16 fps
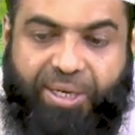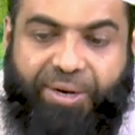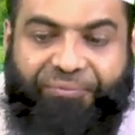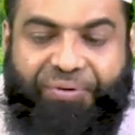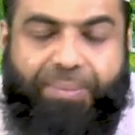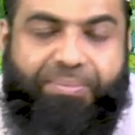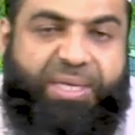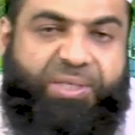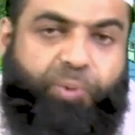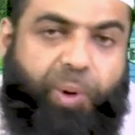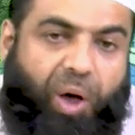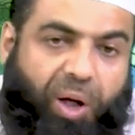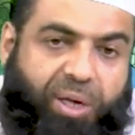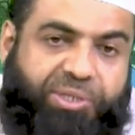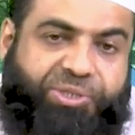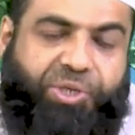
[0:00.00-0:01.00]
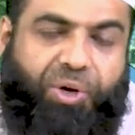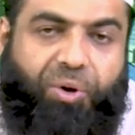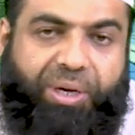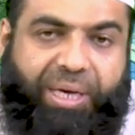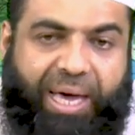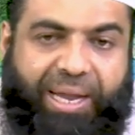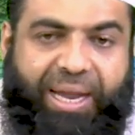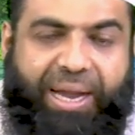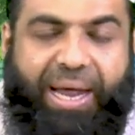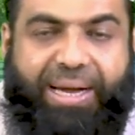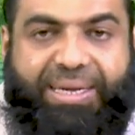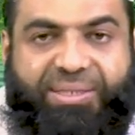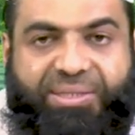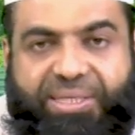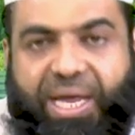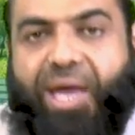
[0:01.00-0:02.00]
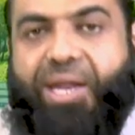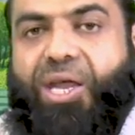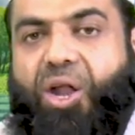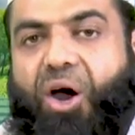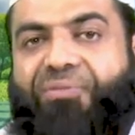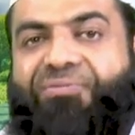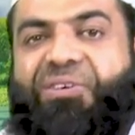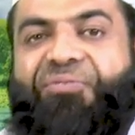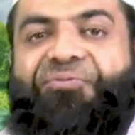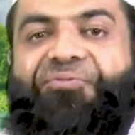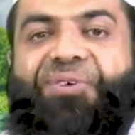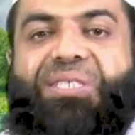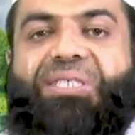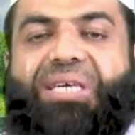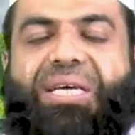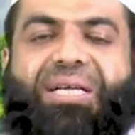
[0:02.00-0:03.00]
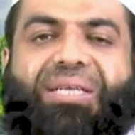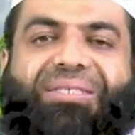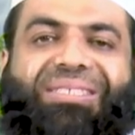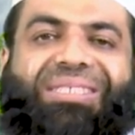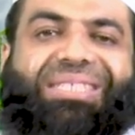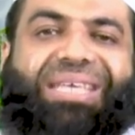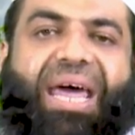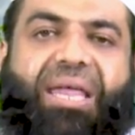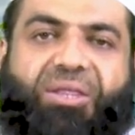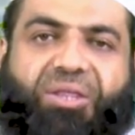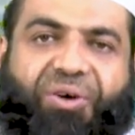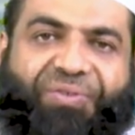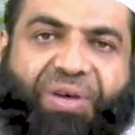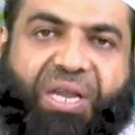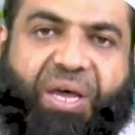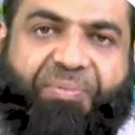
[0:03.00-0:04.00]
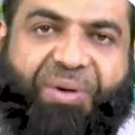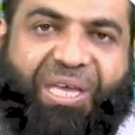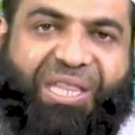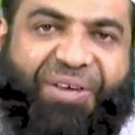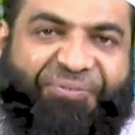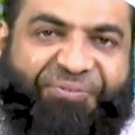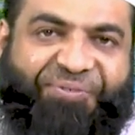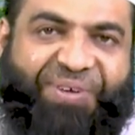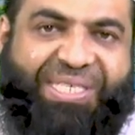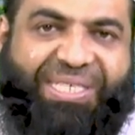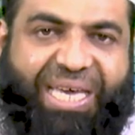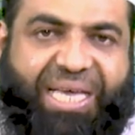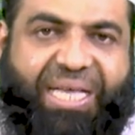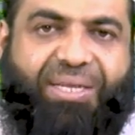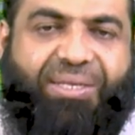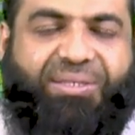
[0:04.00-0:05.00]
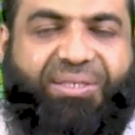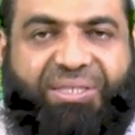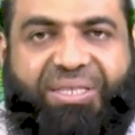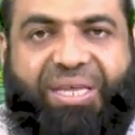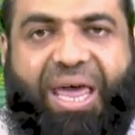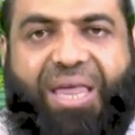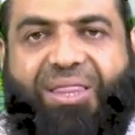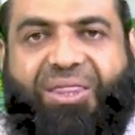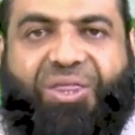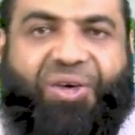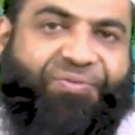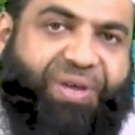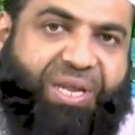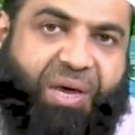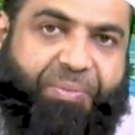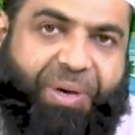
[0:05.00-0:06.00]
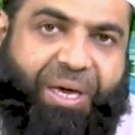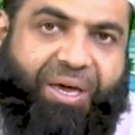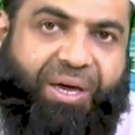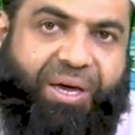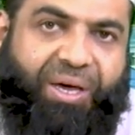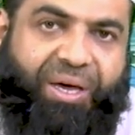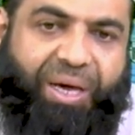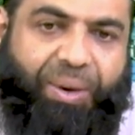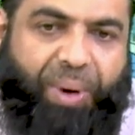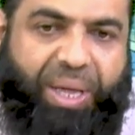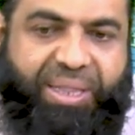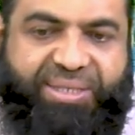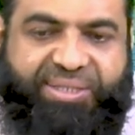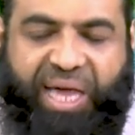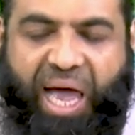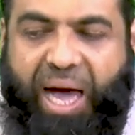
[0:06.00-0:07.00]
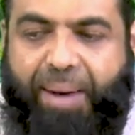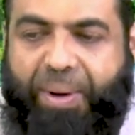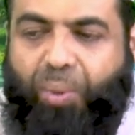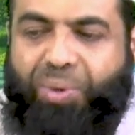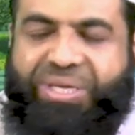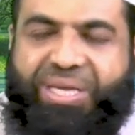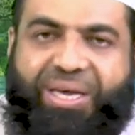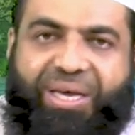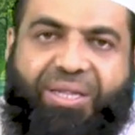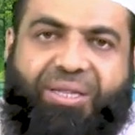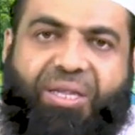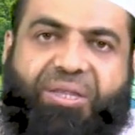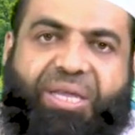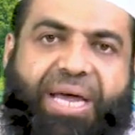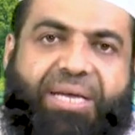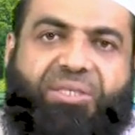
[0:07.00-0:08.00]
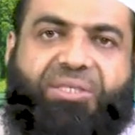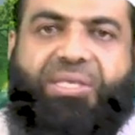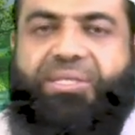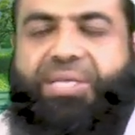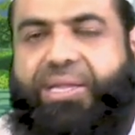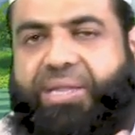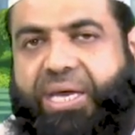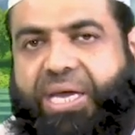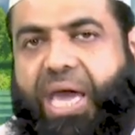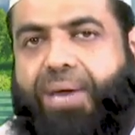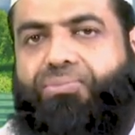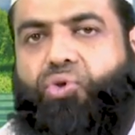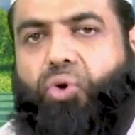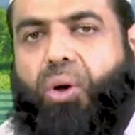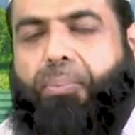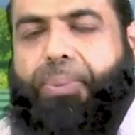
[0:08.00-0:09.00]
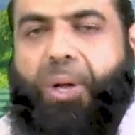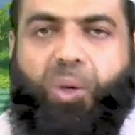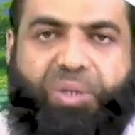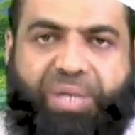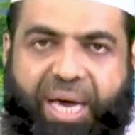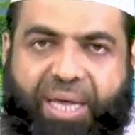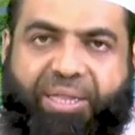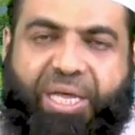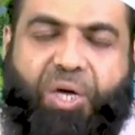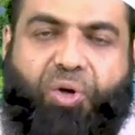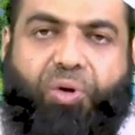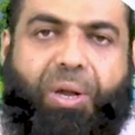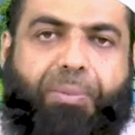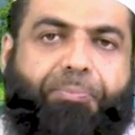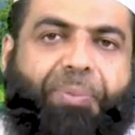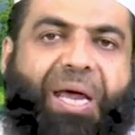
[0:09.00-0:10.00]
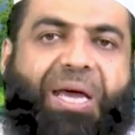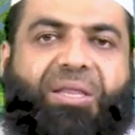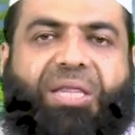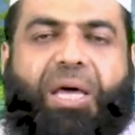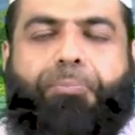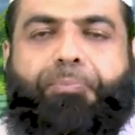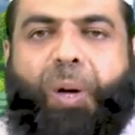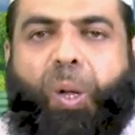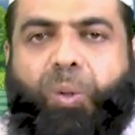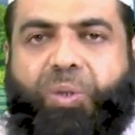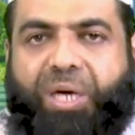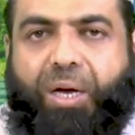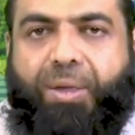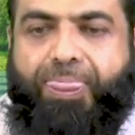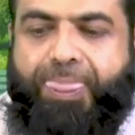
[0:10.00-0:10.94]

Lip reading: From this, we also get an understanding of the physical strength of a Nabi, the physical strength of a Nabi. When the Sahaba were digging the trenches and they came to a boulder and they couldn't break that boulder